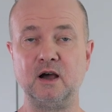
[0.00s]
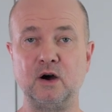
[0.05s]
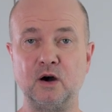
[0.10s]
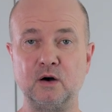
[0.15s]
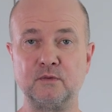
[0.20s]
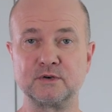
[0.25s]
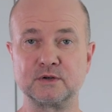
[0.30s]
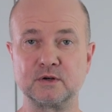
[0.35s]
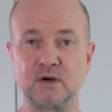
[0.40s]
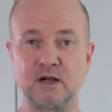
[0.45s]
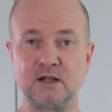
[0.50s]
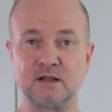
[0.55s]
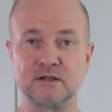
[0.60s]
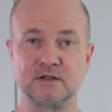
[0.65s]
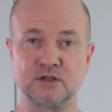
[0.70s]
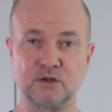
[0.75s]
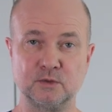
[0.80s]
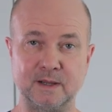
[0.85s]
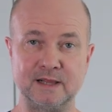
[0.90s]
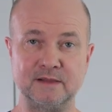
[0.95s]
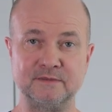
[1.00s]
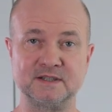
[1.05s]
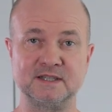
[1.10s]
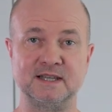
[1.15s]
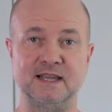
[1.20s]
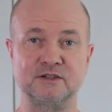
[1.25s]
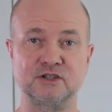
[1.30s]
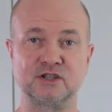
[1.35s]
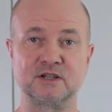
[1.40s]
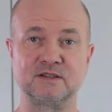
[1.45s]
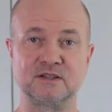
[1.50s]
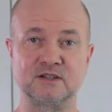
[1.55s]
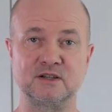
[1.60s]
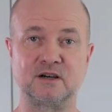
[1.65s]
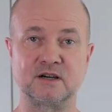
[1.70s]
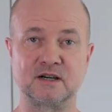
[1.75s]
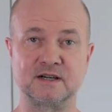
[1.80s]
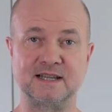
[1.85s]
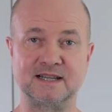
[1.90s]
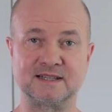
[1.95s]
Overall, 12 sessions
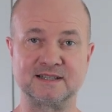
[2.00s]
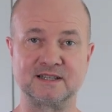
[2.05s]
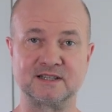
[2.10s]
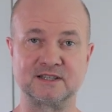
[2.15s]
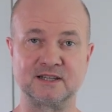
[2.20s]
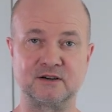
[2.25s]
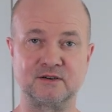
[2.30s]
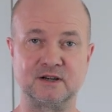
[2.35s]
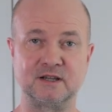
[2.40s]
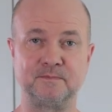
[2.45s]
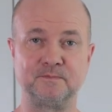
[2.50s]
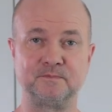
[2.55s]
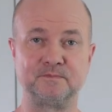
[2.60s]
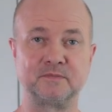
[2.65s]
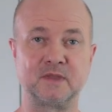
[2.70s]
are necessary.